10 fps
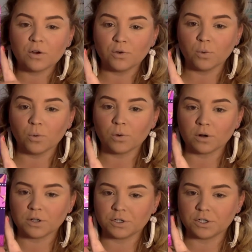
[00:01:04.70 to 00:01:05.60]

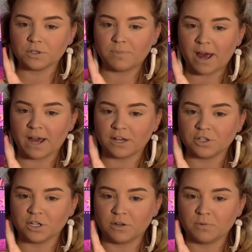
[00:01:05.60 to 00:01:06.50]
Gorgeous
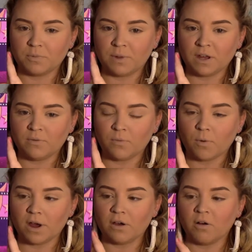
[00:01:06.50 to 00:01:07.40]
packaging with pink
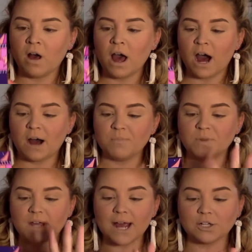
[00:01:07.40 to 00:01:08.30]
foil.
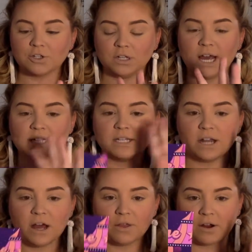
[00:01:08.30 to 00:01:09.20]
This actually has
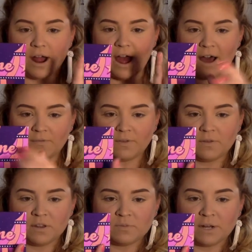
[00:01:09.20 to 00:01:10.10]
another half.
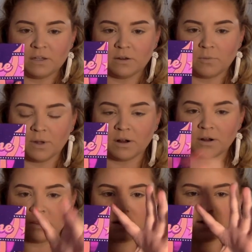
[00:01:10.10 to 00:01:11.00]
This might look
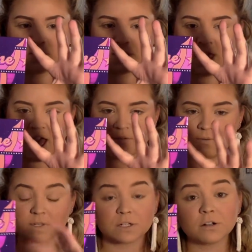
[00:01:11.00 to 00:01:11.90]
weird. This is only half of
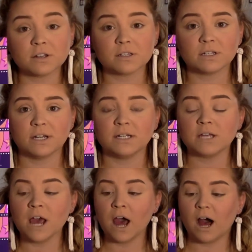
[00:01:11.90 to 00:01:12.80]
a circus tent.
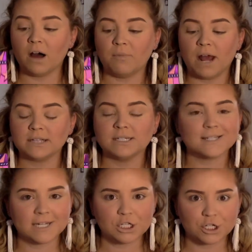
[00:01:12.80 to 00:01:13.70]
It has a
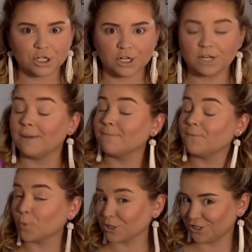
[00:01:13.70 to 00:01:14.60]
sister named
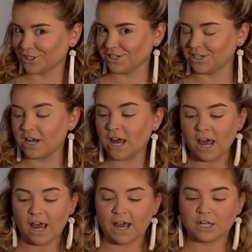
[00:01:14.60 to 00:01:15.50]
Fortune,
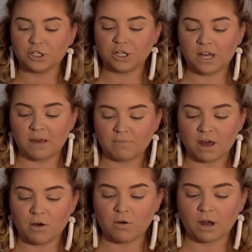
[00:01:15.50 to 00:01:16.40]
and she came
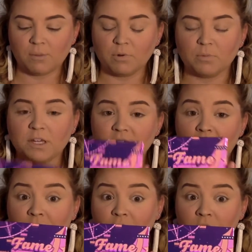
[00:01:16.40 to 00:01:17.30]
out a couple weeks
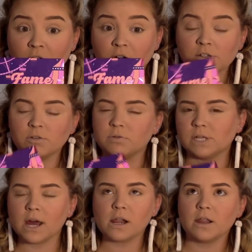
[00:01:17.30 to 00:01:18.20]
after her, so it was
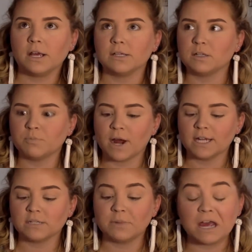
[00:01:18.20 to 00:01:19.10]
kind of like a
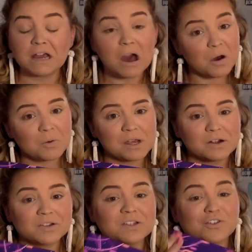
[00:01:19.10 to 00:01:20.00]
surprise to be like, oh,
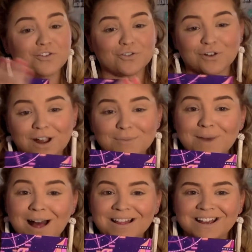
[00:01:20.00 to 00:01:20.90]
here's this great
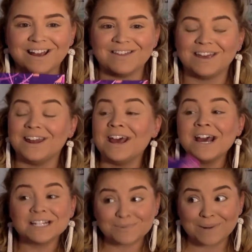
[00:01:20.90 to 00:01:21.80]
palette, and then
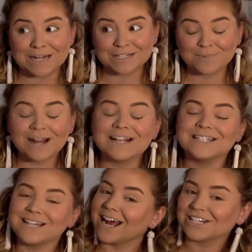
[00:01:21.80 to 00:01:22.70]
surprise, surprise,
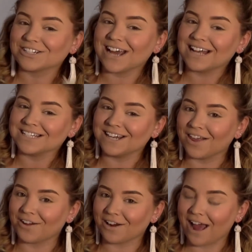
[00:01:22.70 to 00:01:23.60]
it actually has
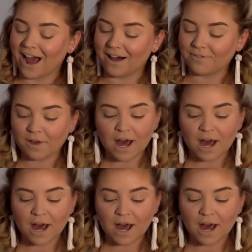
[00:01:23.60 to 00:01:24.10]
another half.